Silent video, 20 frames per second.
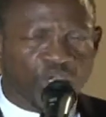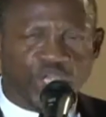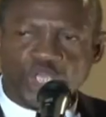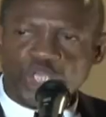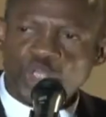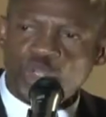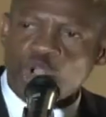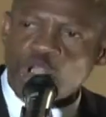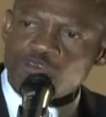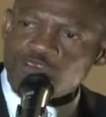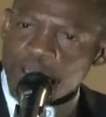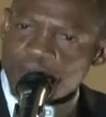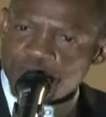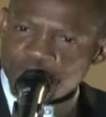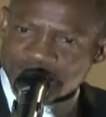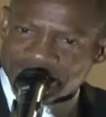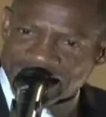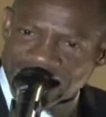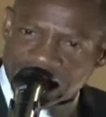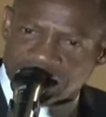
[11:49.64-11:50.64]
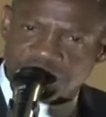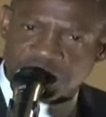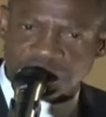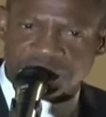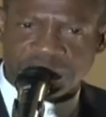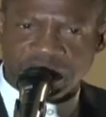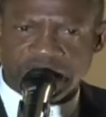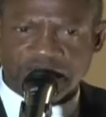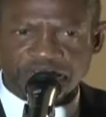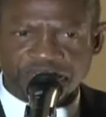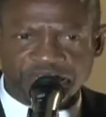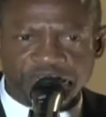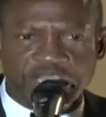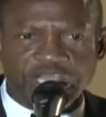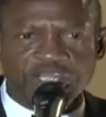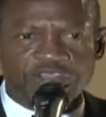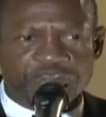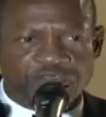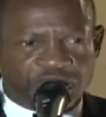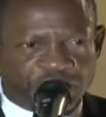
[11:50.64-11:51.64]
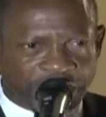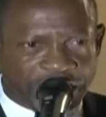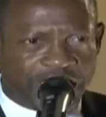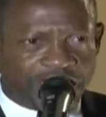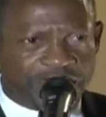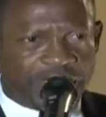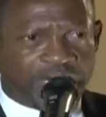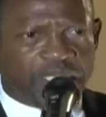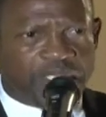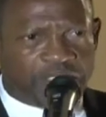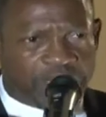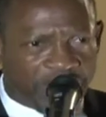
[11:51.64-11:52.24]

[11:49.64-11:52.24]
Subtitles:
your representative in the federal